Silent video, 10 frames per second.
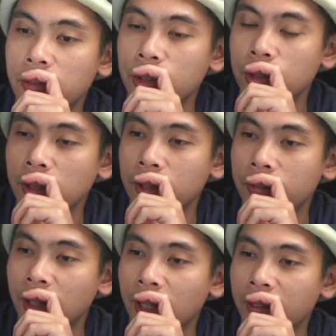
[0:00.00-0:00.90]
for
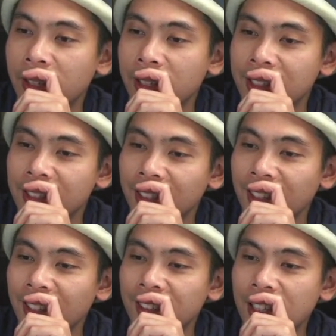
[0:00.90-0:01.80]
25.
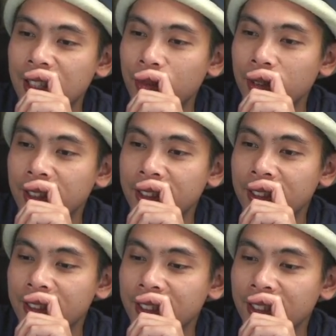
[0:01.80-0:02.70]
That's pretty
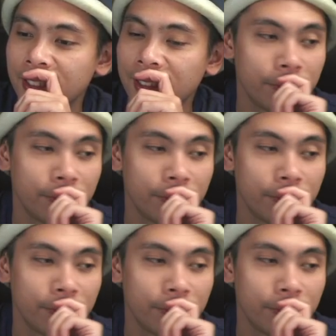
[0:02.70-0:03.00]
interesting.